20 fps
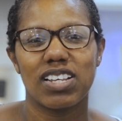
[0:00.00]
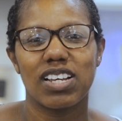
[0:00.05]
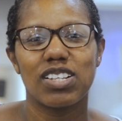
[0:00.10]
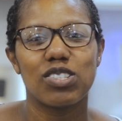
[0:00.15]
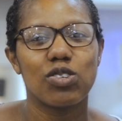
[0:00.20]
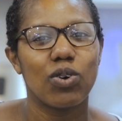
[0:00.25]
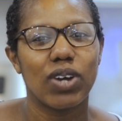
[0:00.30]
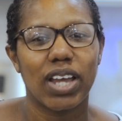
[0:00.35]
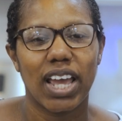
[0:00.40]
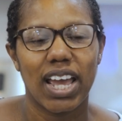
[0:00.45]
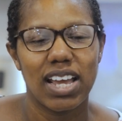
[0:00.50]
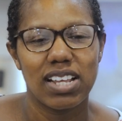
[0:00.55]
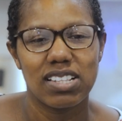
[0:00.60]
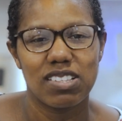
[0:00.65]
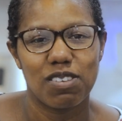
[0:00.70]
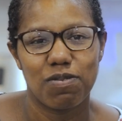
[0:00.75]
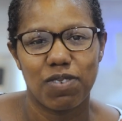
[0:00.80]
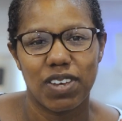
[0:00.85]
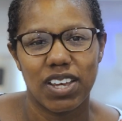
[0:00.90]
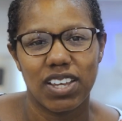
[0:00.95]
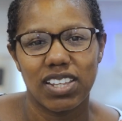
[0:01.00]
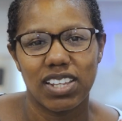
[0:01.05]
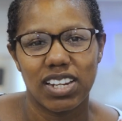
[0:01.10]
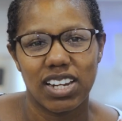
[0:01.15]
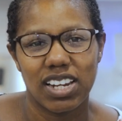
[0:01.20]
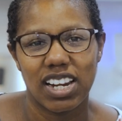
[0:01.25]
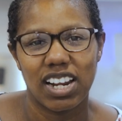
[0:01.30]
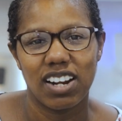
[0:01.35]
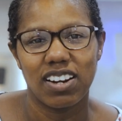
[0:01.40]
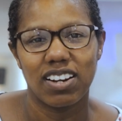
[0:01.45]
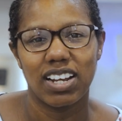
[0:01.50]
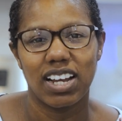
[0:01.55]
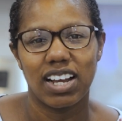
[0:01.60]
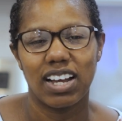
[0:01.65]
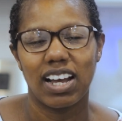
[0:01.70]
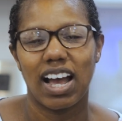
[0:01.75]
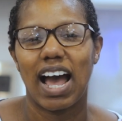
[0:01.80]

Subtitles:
It's okay to fail in an area.